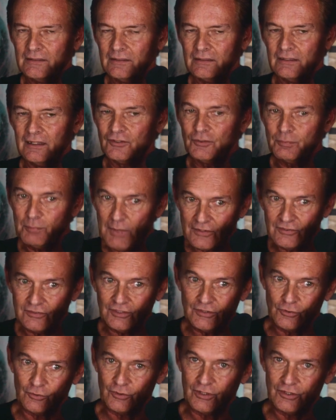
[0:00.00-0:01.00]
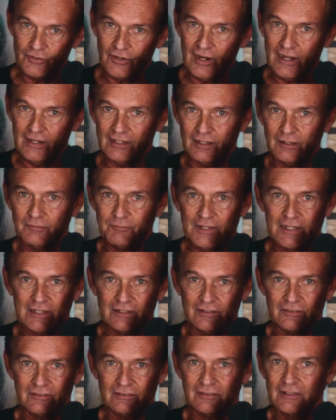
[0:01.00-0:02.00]
especially during training,
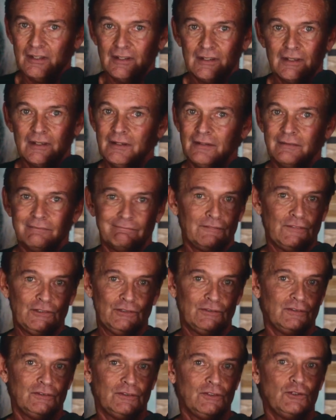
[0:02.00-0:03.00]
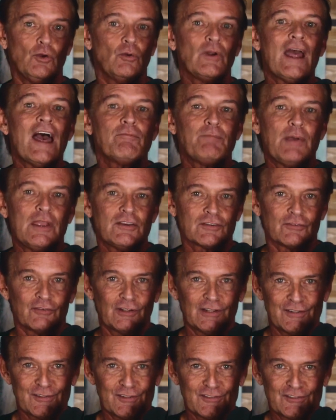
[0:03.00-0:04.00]
because you don't have patient
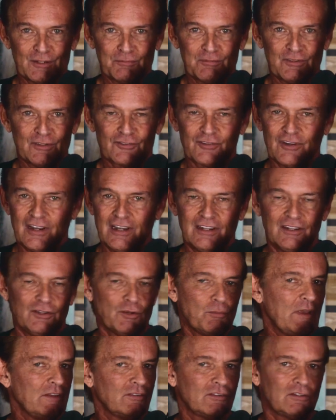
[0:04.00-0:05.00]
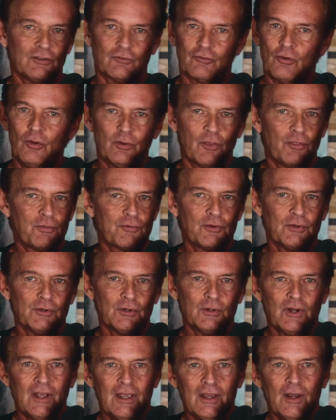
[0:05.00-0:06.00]
relationships in training. You're basically rolling
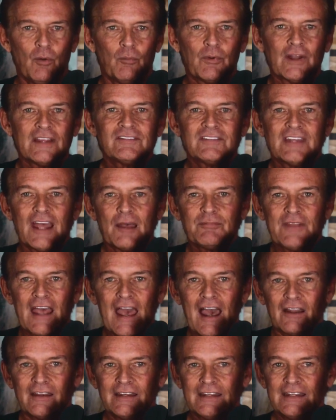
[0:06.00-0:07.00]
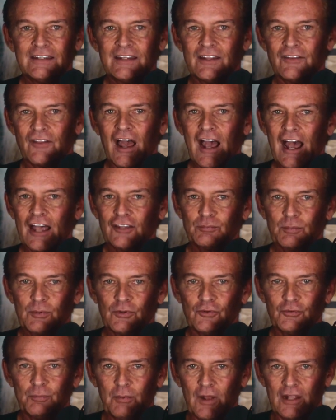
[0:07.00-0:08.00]
through. When I stepped out into the
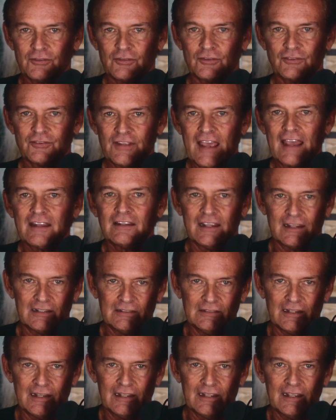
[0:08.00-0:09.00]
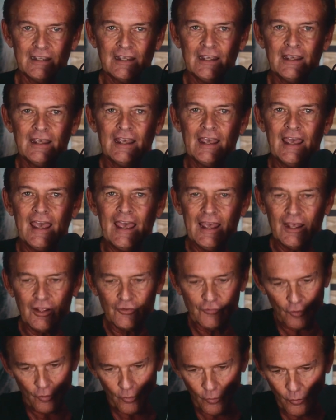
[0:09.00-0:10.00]
hospital-sponsored satellite clinic,
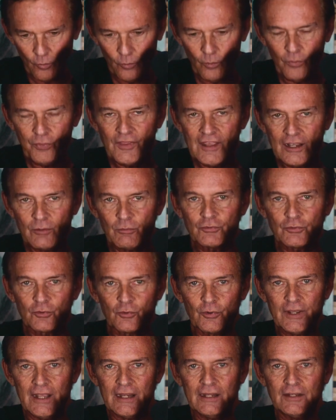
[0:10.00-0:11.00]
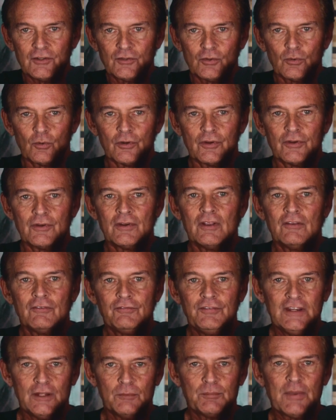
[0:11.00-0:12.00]
the whole thing was oriented toward
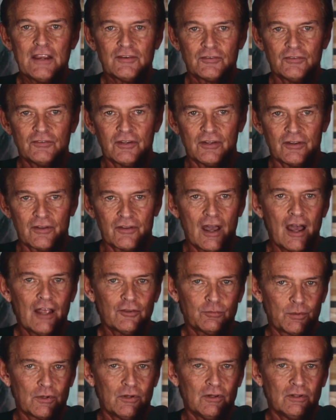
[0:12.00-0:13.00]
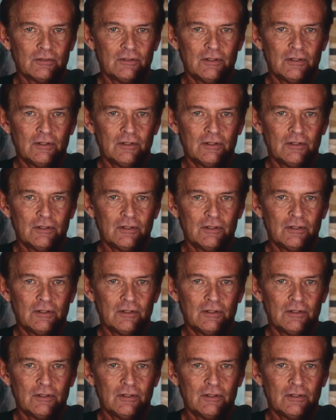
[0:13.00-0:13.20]
feeding patients into the hospital.